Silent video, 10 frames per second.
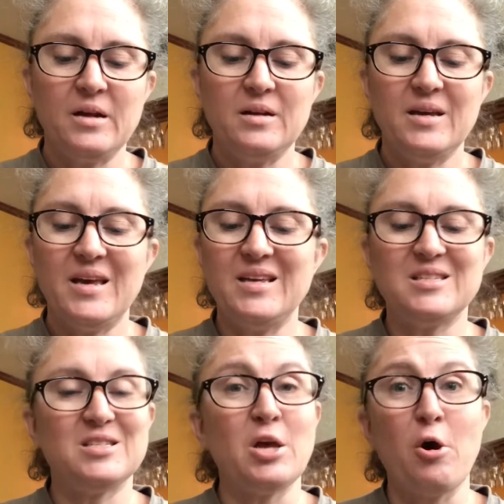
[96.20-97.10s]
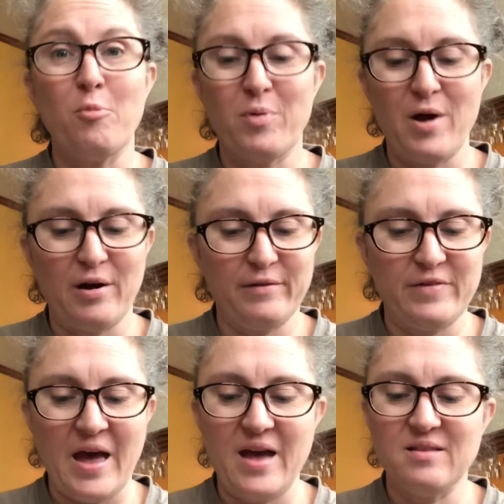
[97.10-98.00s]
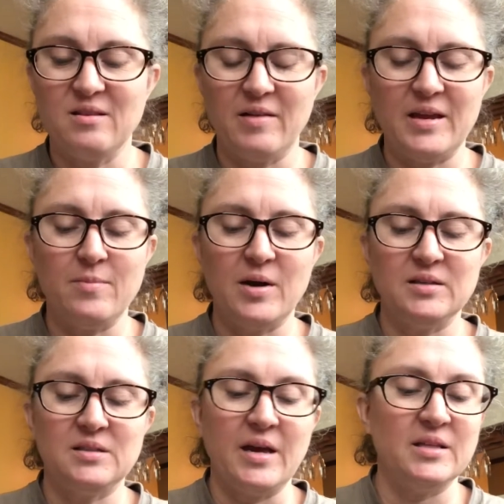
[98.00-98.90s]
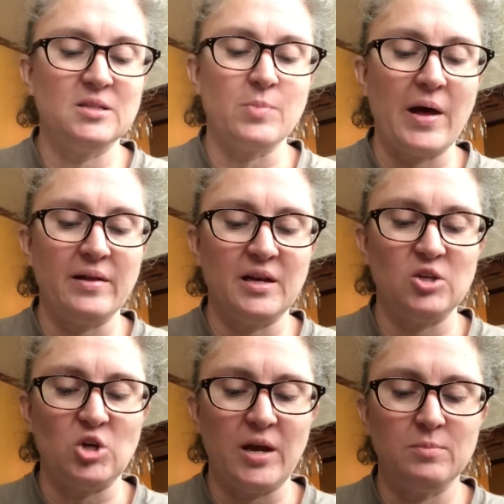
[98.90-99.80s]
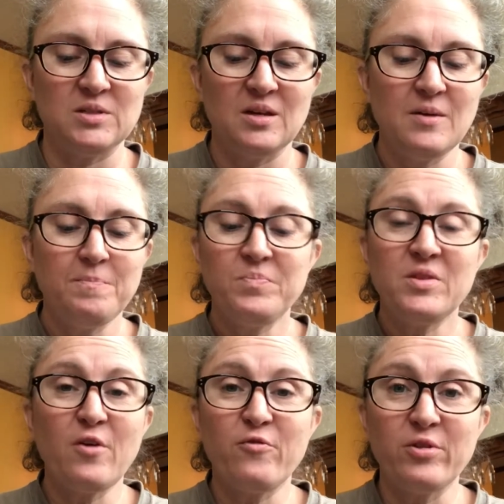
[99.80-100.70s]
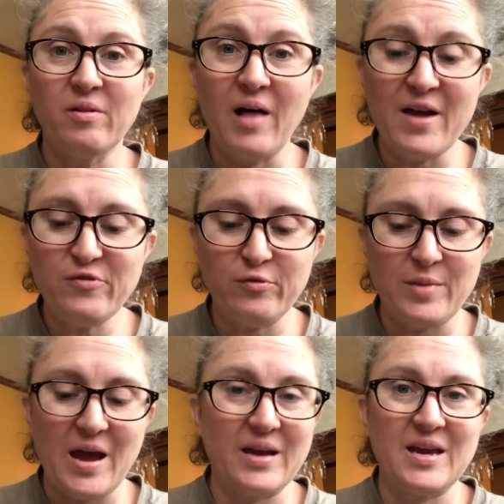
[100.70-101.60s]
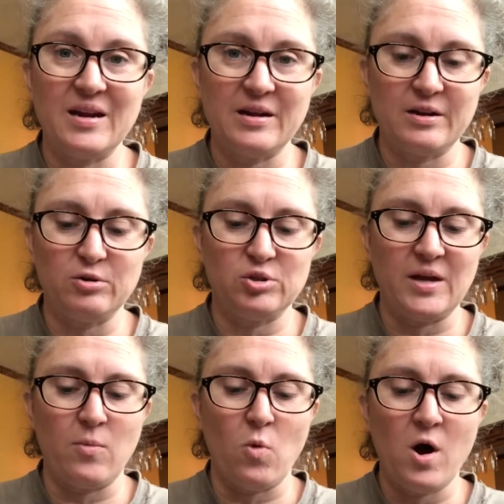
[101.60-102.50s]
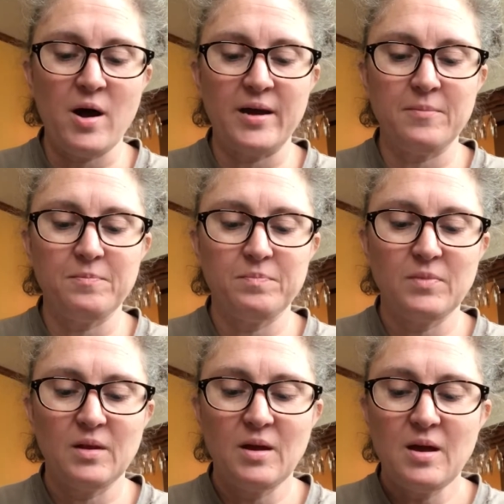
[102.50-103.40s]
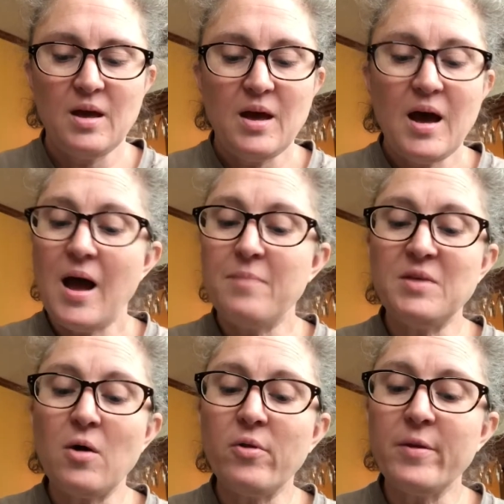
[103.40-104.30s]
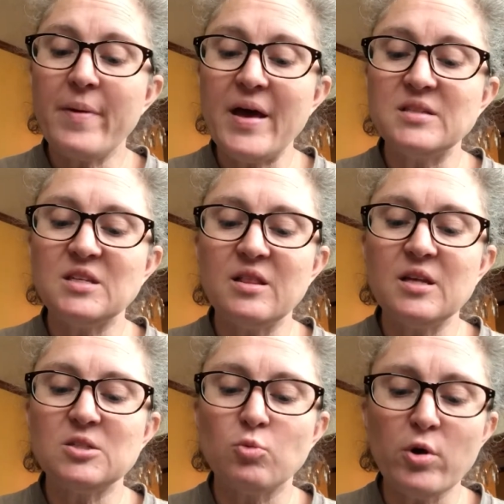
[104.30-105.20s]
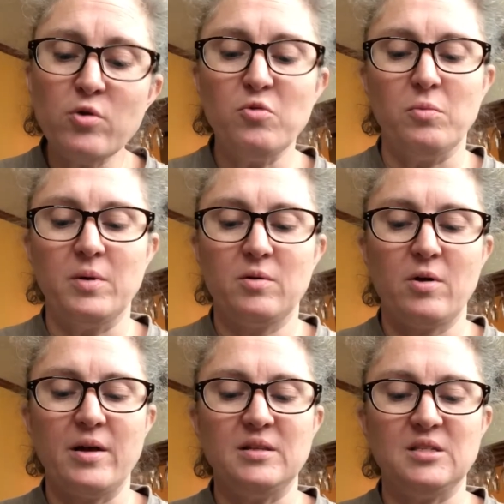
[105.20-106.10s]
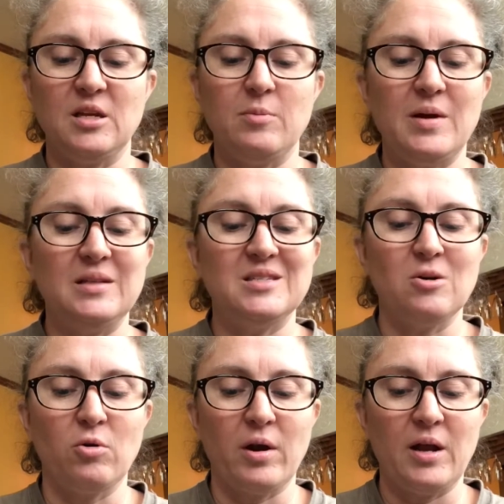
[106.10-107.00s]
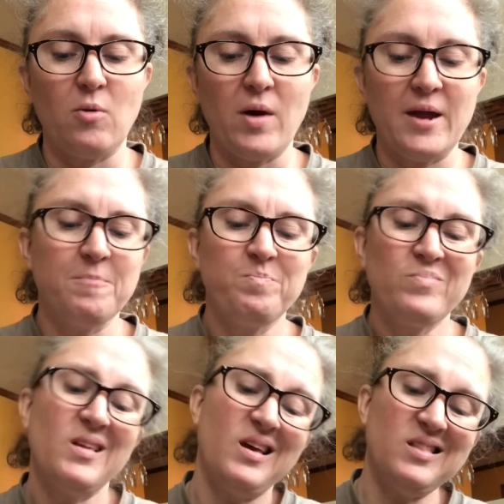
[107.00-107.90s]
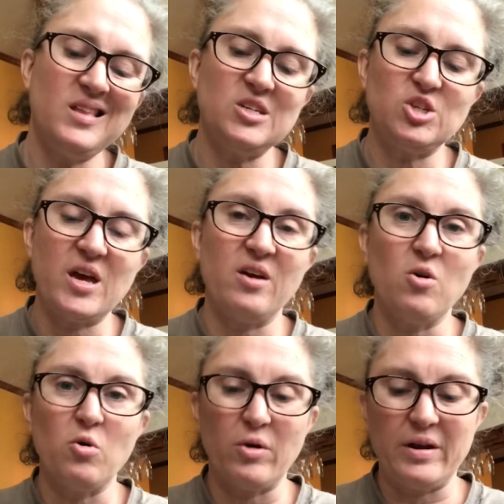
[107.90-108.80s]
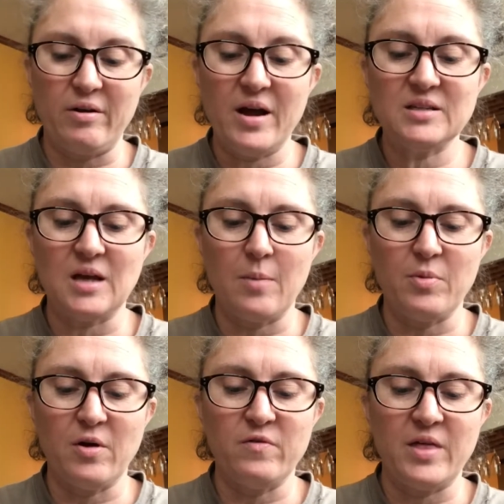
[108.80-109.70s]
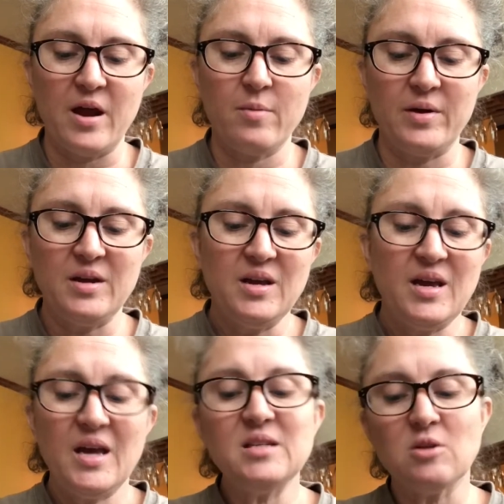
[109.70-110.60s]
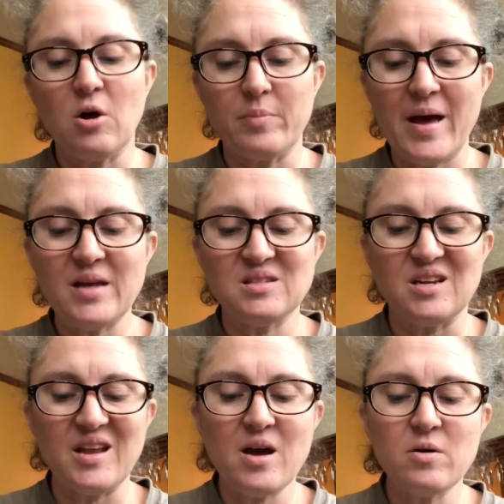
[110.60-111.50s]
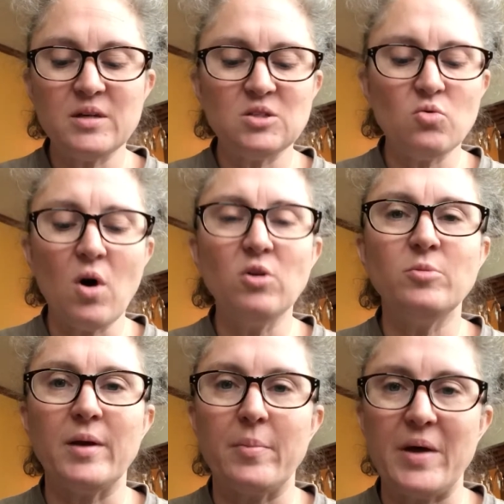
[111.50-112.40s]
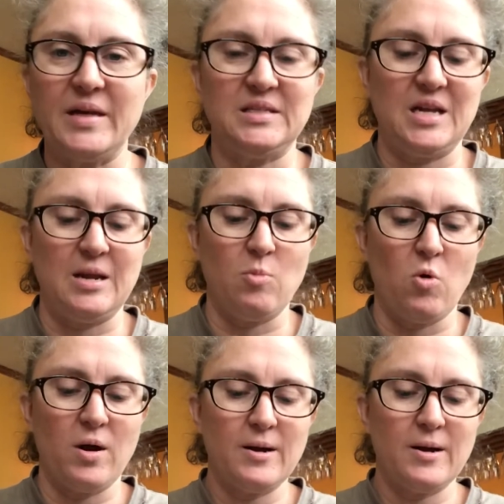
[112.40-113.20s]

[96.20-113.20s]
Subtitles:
"He's so proud of that," the ladybug said, smiling at James, "though for the life of me I cannot understand why." "I'm the only pest in this room," cried the centipede, still grinning away. "Unless you count old green grasshopper over there, but he's long past it now. He's too old to be a pest anymore."